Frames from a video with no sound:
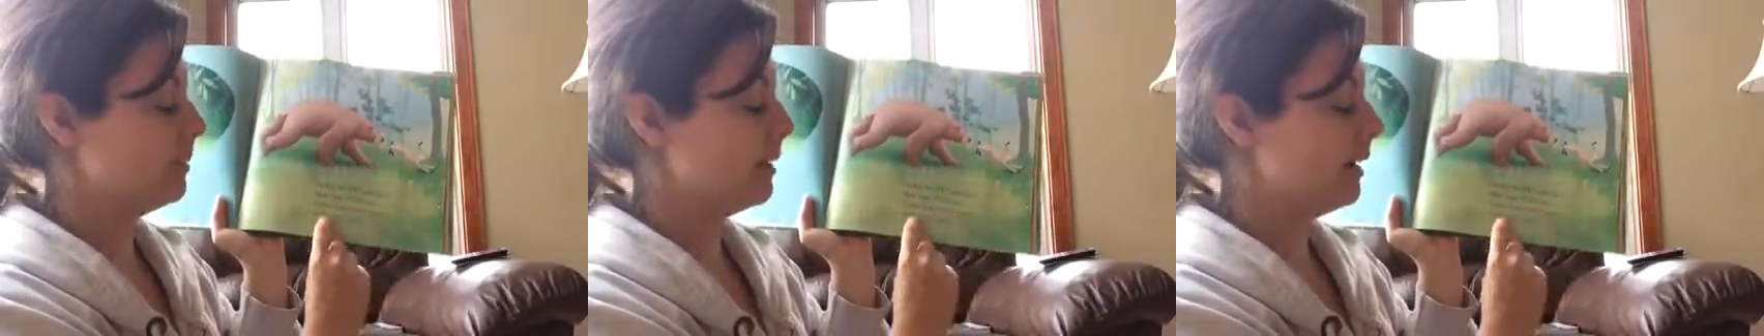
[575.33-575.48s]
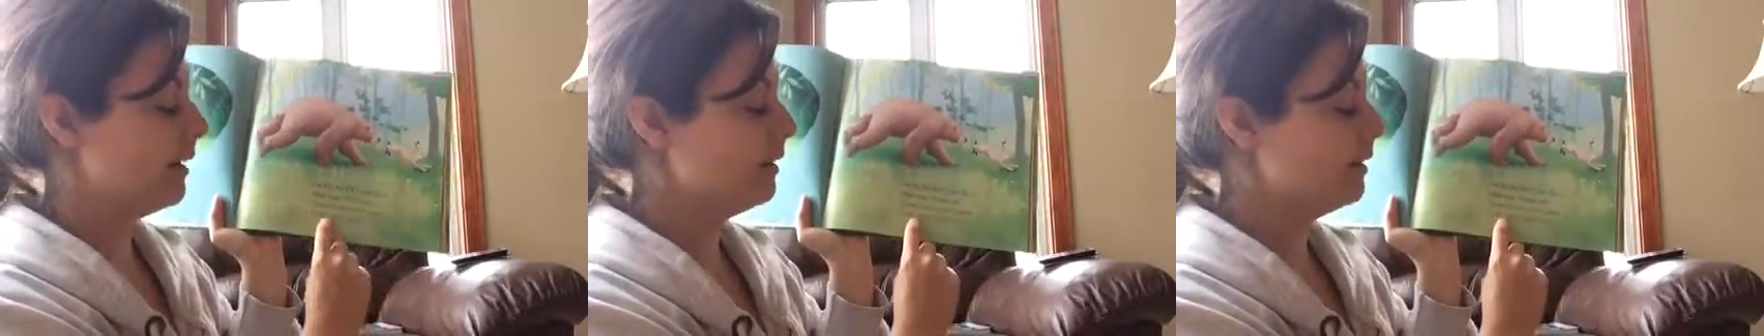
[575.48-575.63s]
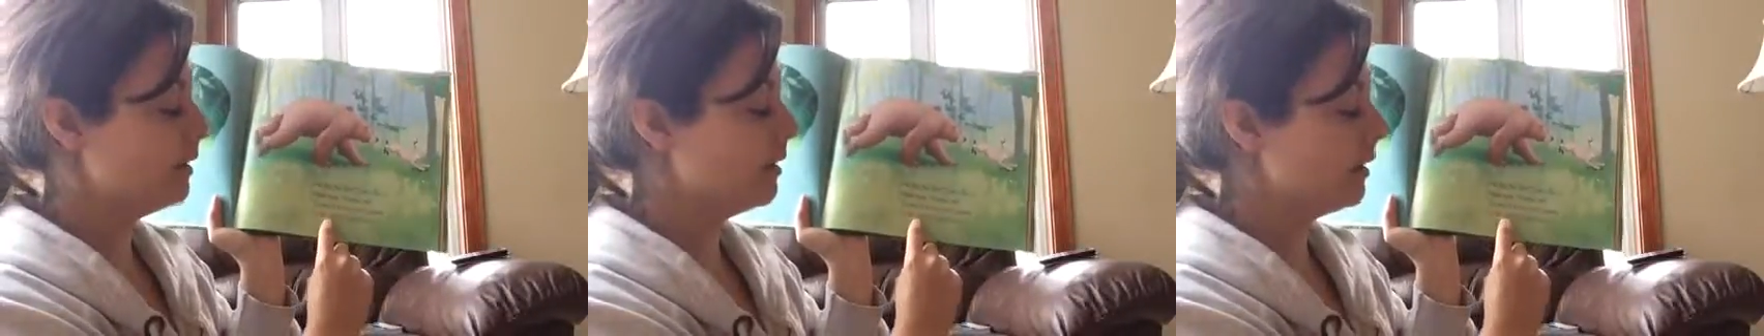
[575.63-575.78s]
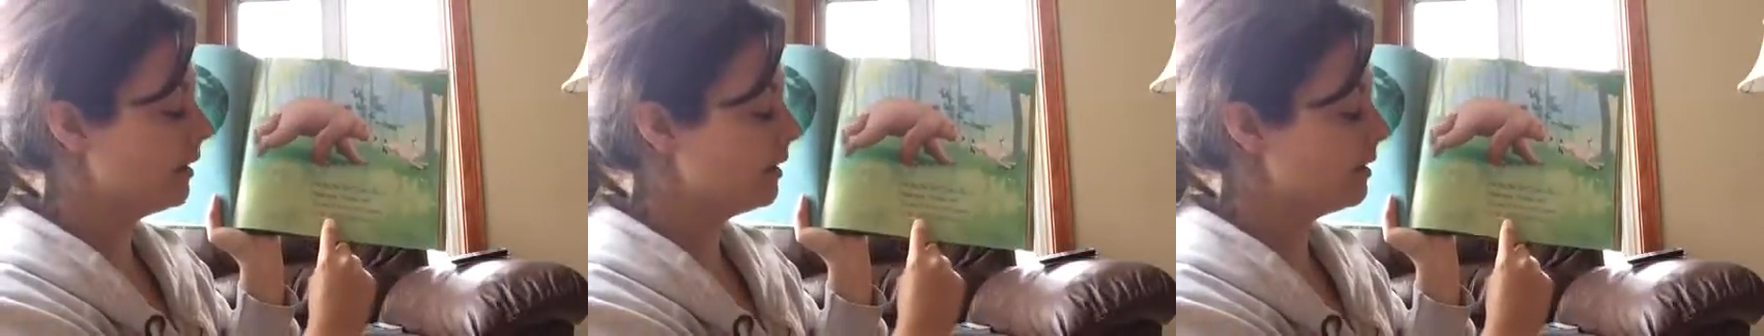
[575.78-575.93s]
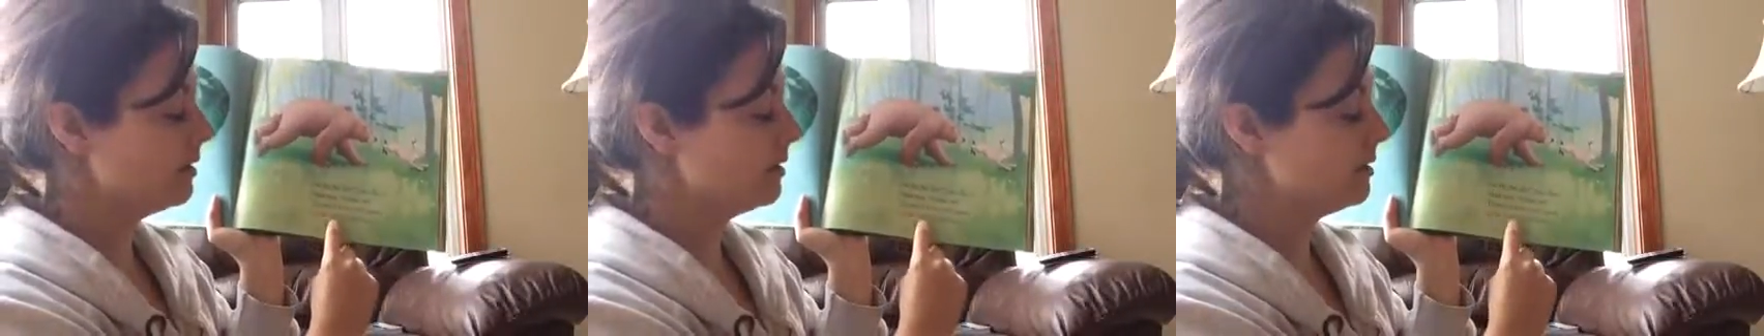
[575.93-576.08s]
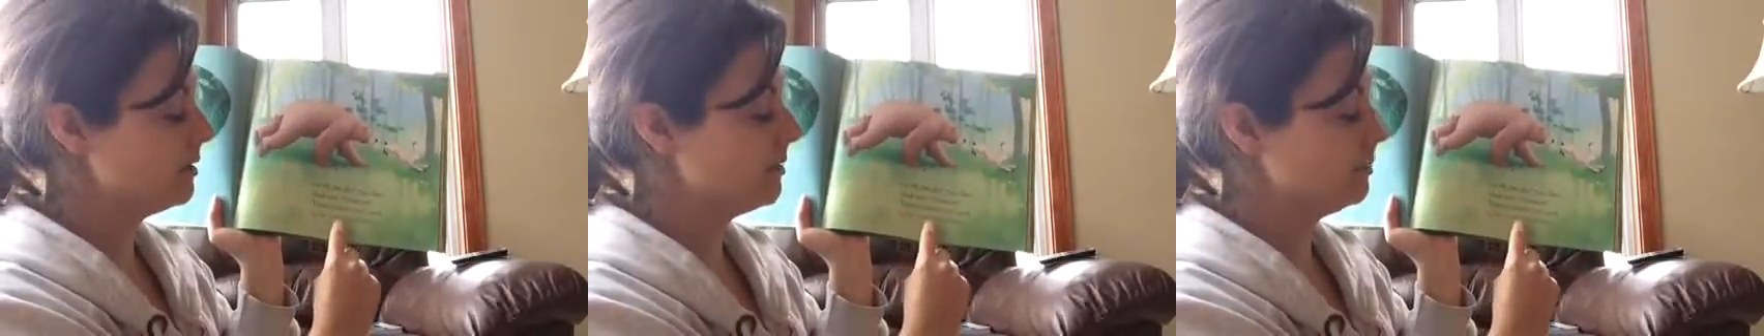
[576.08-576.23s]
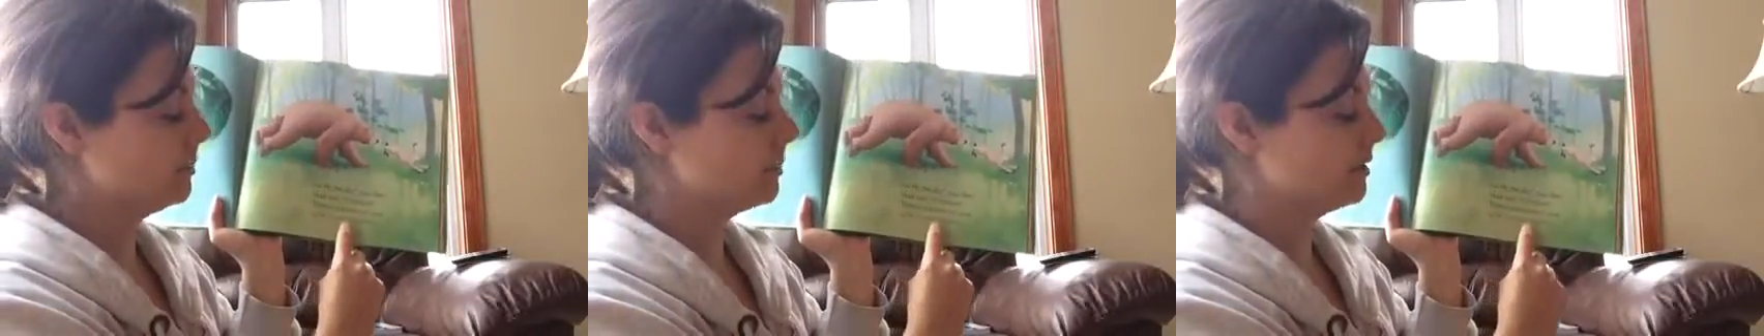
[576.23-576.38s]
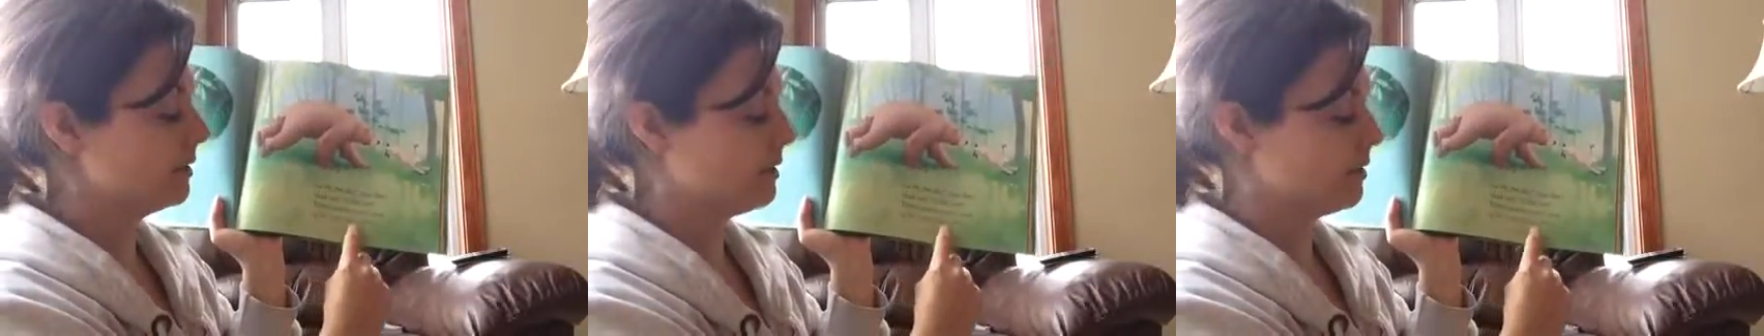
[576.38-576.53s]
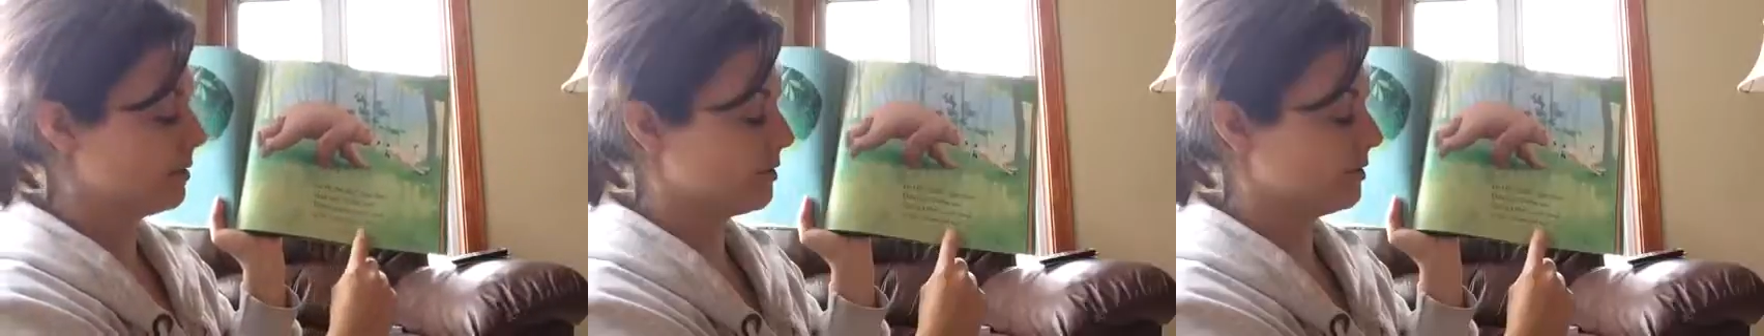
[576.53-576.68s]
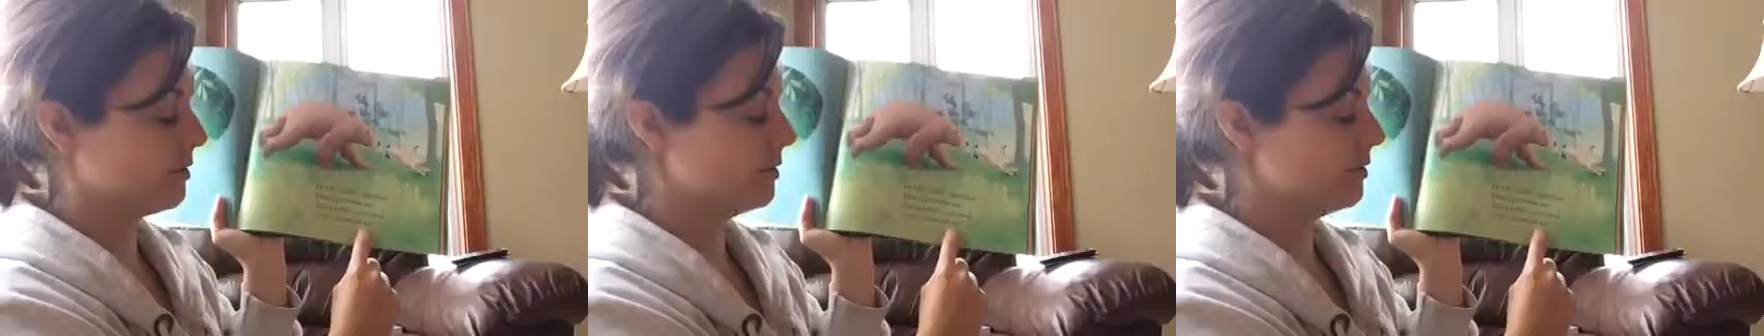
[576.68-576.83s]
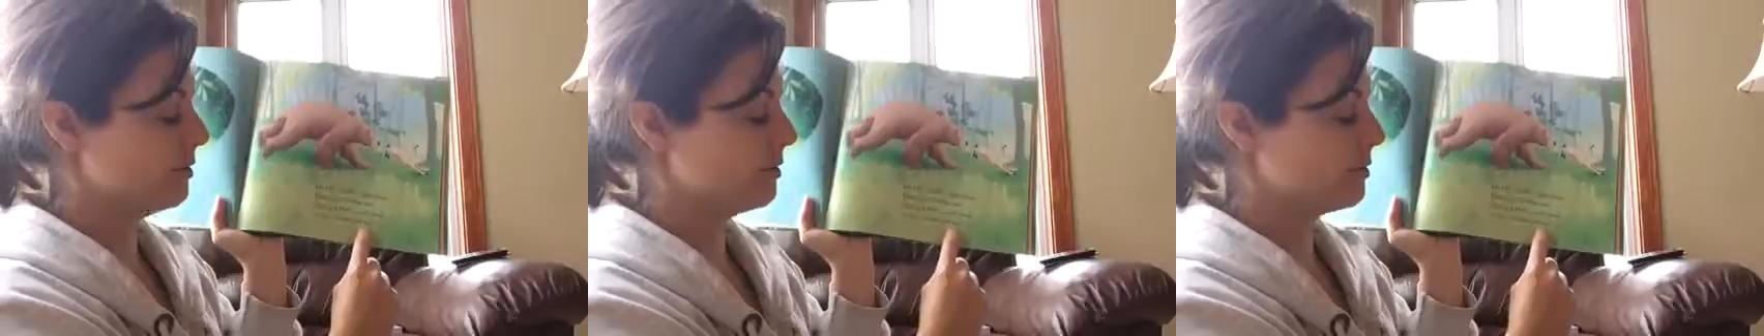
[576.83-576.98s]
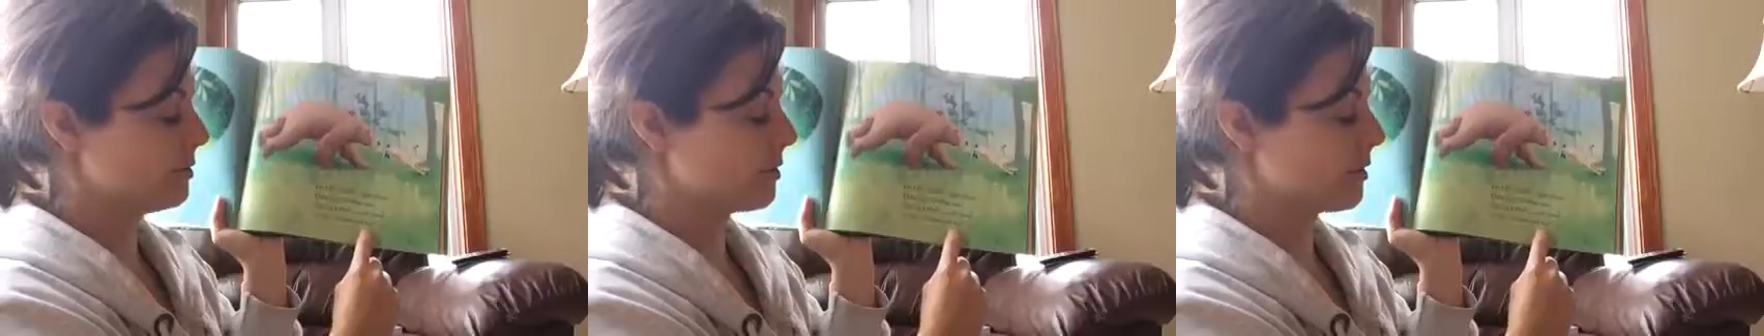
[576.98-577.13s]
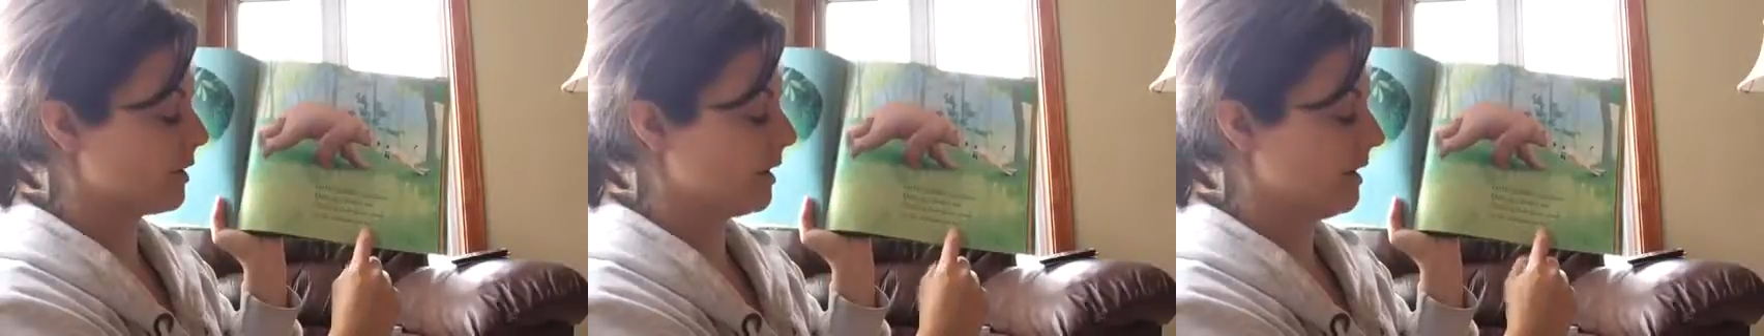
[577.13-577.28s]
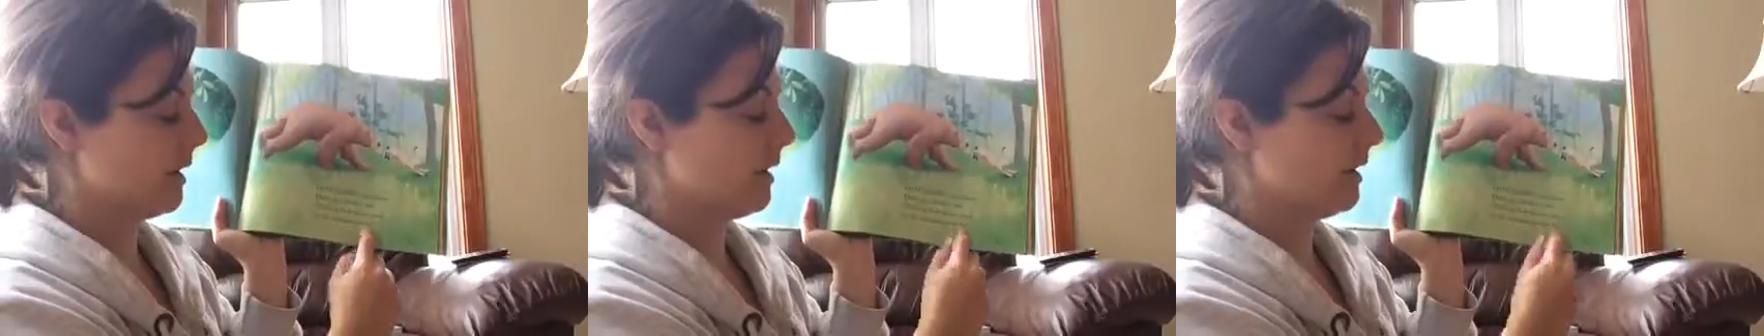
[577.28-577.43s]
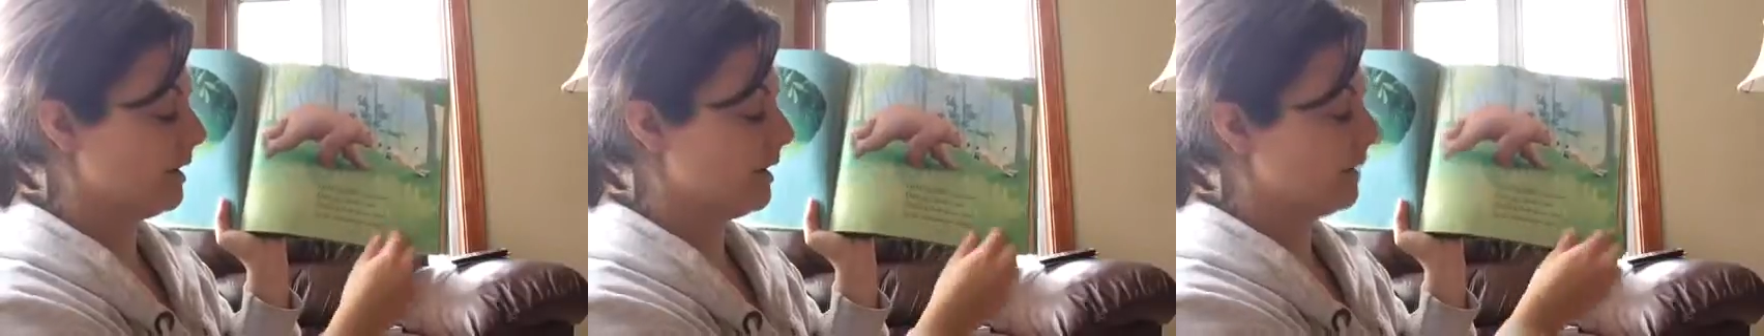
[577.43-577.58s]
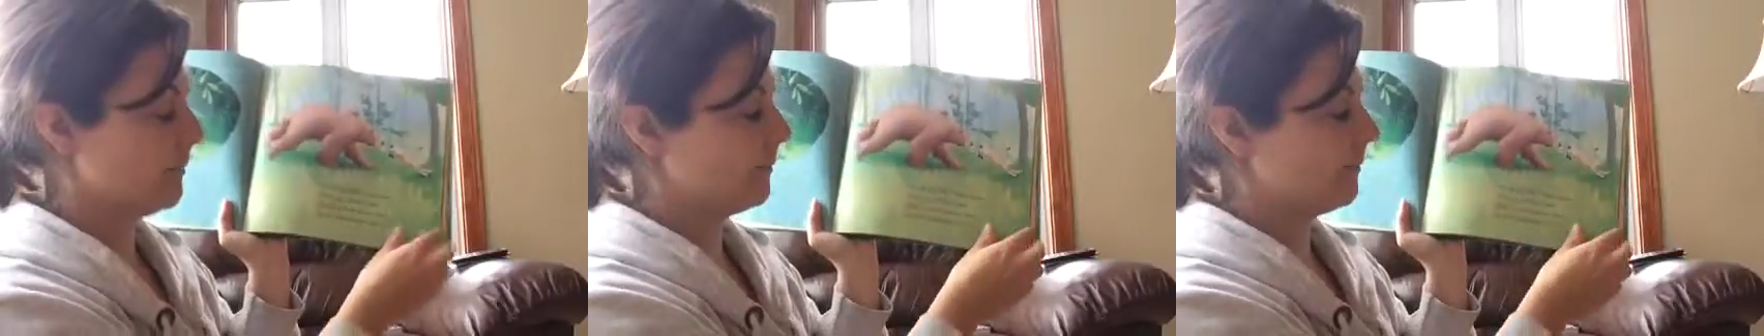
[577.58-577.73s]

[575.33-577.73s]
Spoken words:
by the cottonwood tree.